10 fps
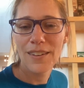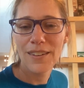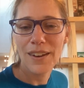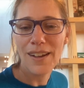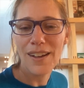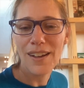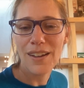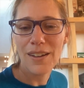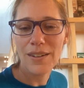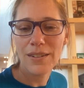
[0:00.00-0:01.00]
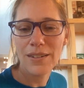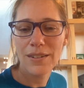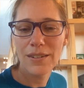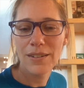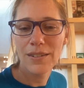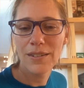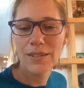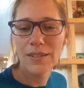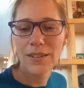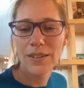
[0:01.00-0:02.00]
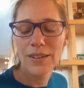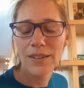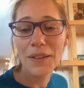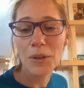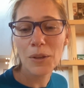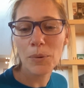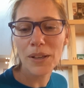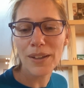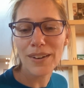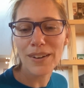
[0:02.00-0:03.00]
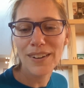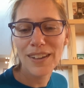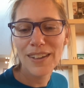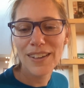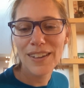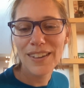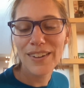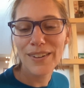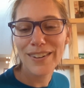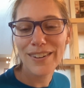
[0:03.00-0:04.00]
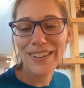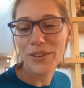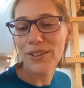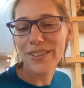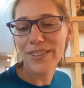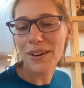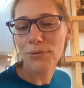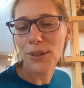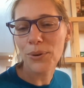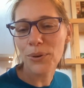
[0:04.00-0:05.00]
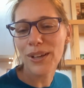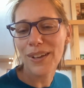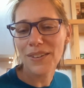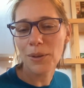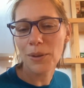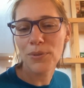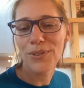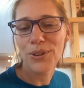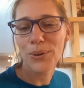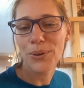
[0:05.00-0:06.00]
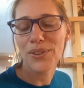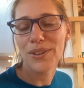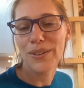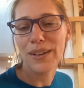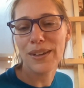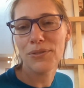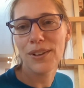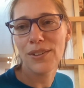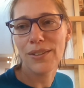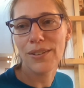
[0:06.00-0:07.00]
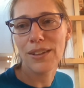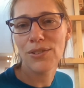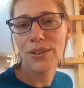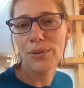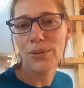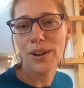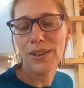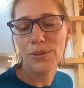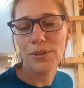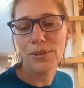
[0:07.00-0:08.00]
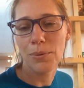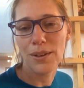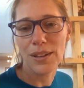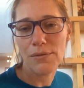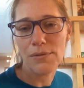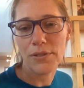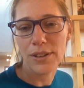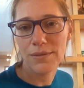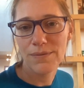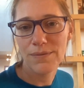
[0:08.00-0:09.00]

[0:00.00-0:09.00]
Ta-da! Well, looks pretty good. You're just kind of floating on the tips of your toes on your left because you're like so not used to being on that foot.